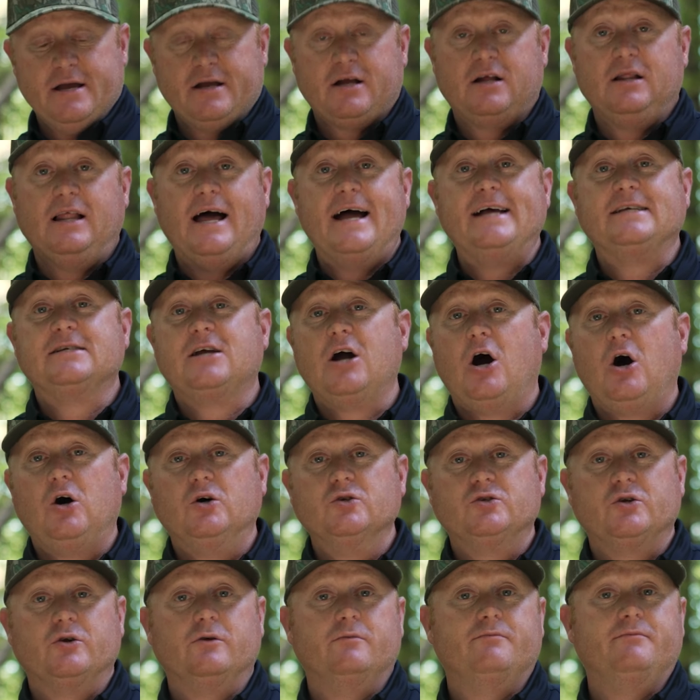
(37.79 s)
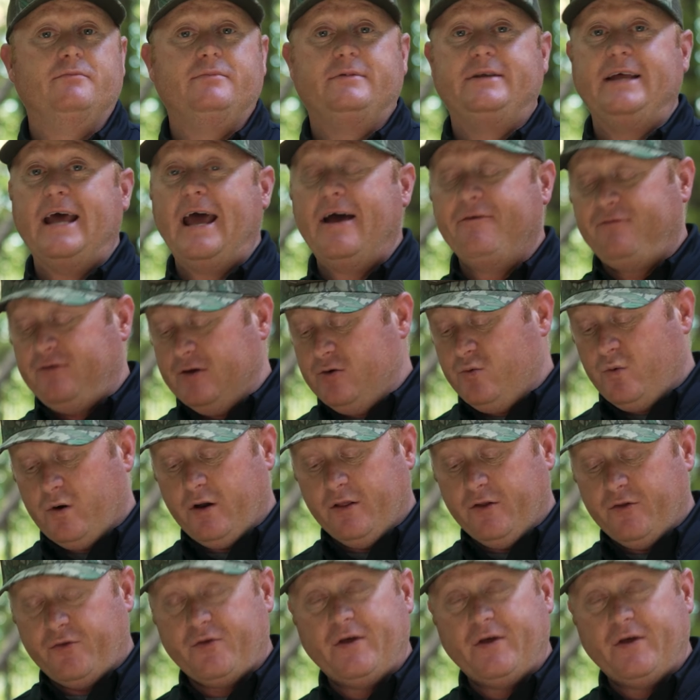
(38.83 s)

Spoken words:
Glass calls are definitely one of the